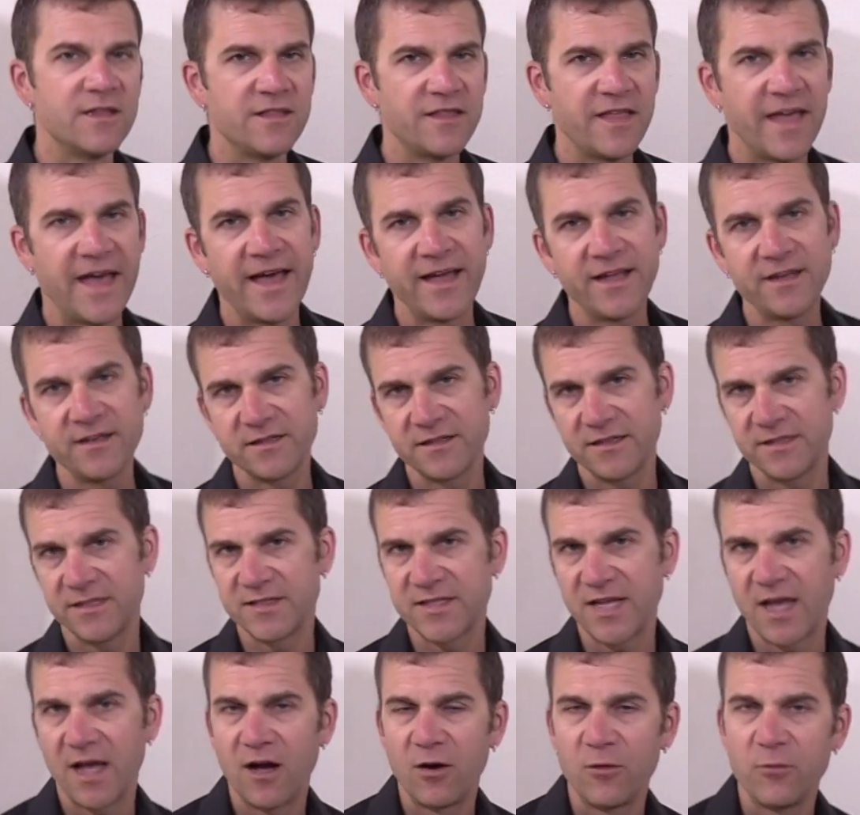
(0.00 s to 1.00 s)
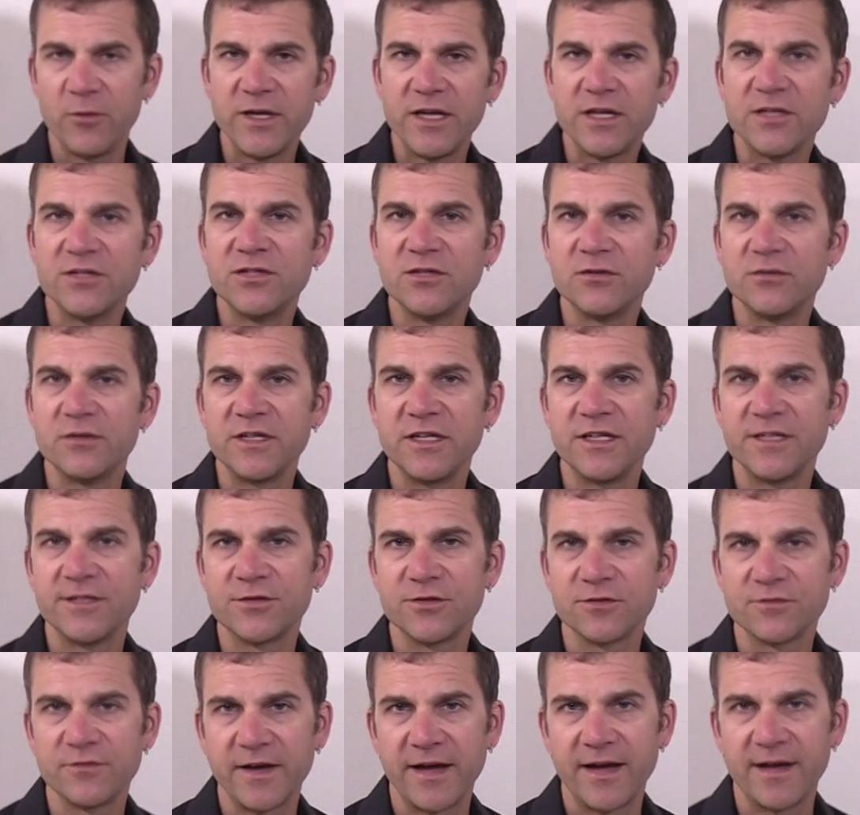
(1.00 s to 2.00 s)
That is how we can do an
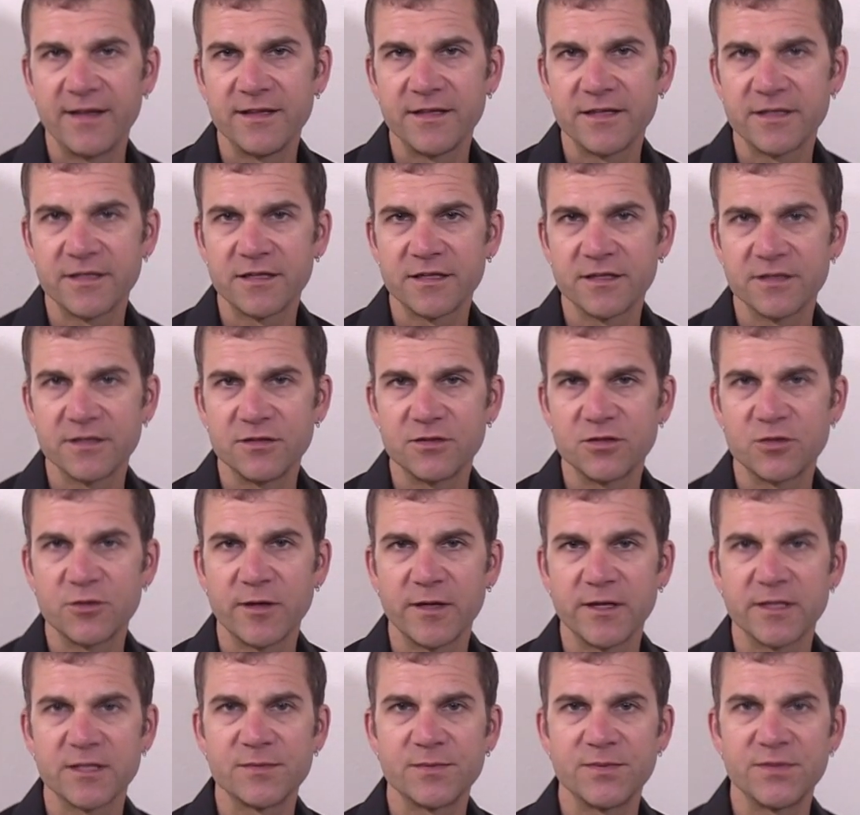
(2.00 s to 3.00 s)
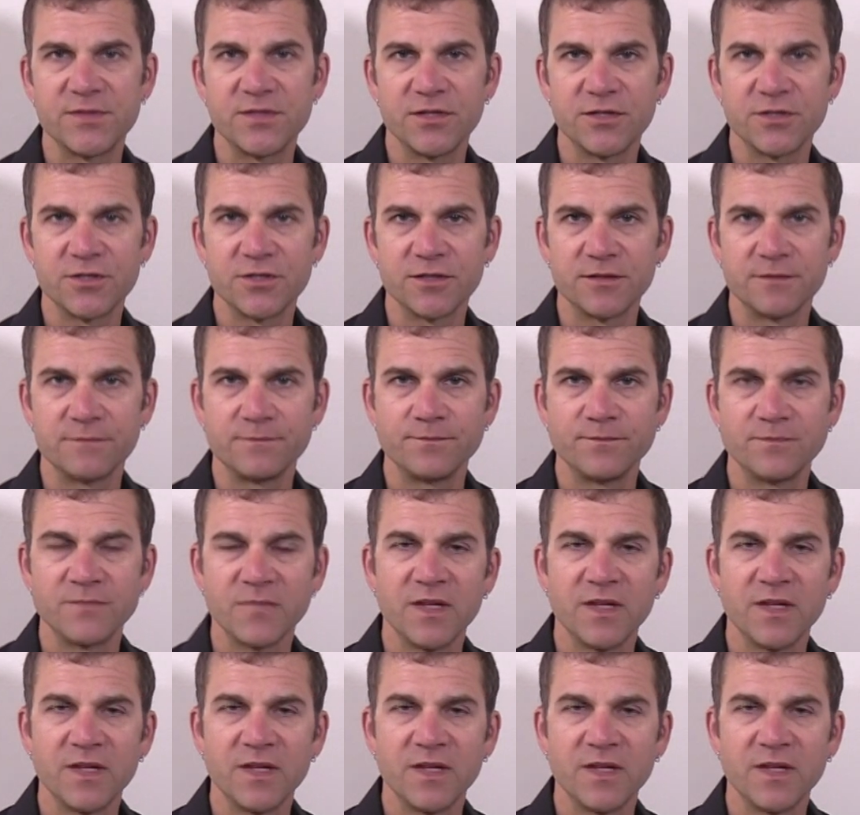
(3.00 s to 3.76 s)
intervallic transposition.